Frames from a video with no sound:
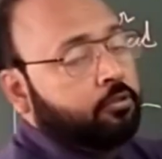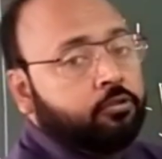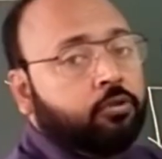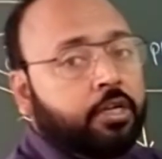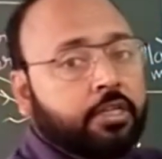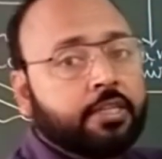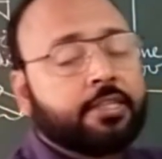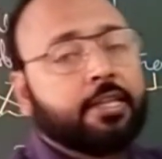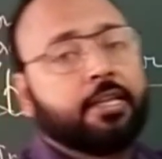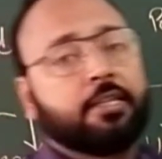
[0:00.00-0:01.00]
to
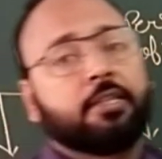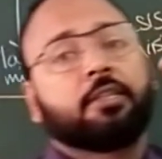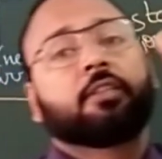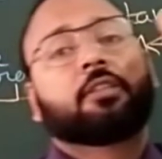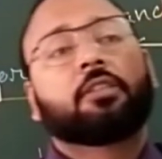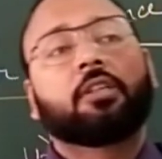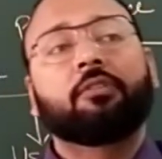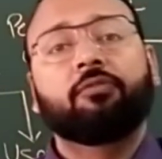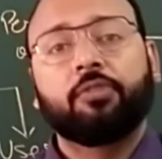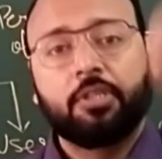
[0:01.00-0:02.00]
understand the
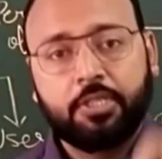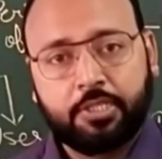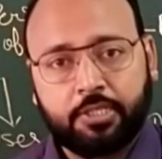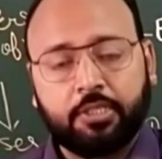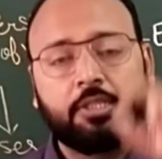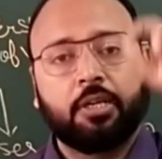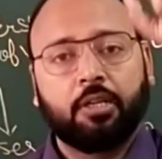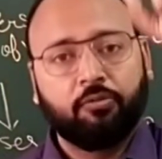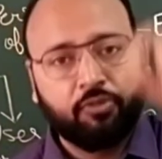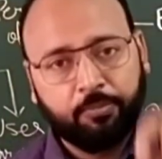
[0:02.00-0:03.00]
words, the
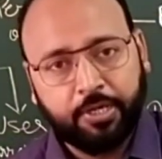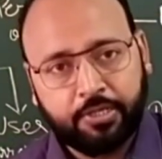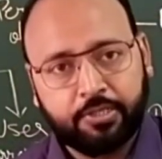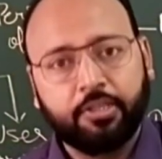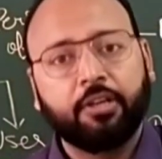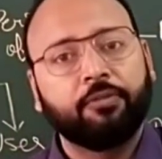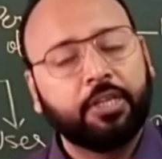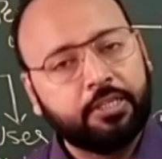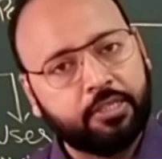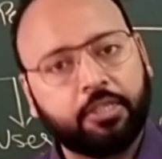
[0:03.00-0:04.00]
alphabets, that
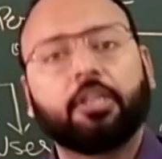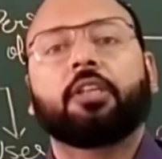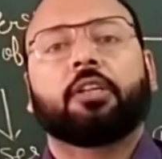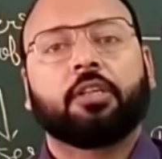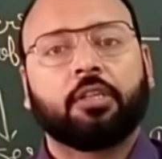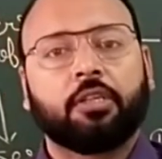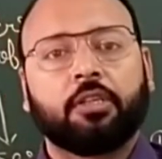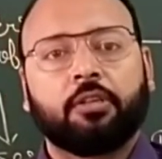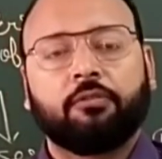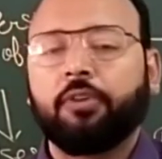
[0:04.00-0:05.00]
what is written.
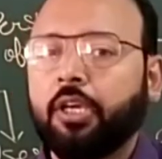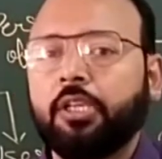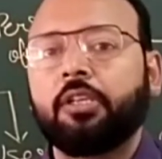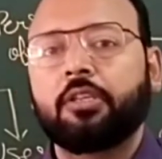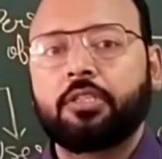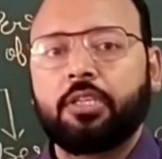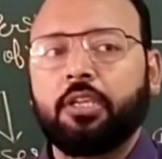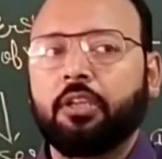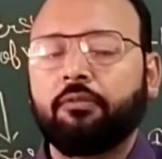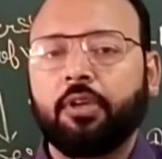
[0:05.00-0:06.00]
Very
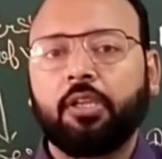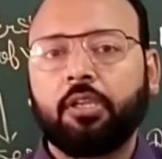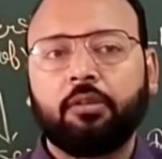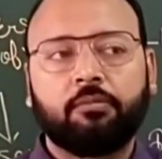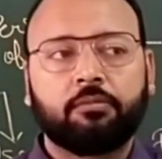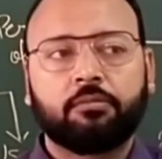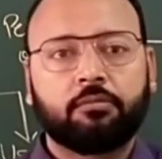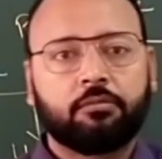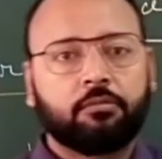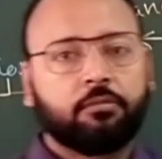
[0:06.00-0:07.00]
interesting and very